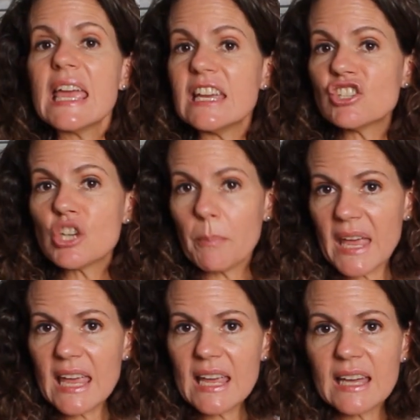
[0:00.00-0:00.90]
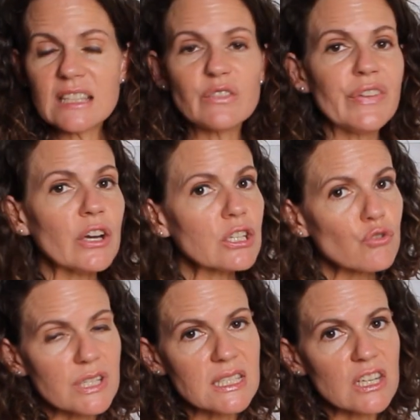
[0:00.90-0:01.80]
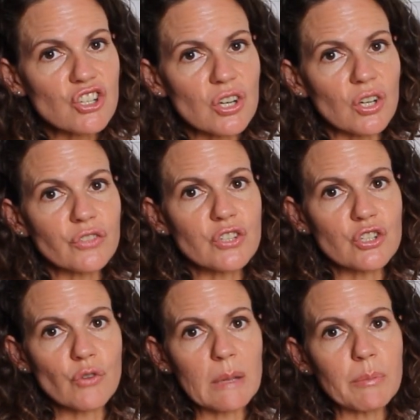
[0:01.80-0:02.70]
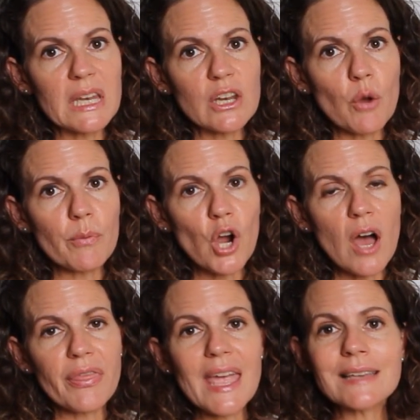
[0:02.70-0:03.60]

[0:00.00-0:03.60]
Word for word: In Japan, it's very traditional to drink bonito broth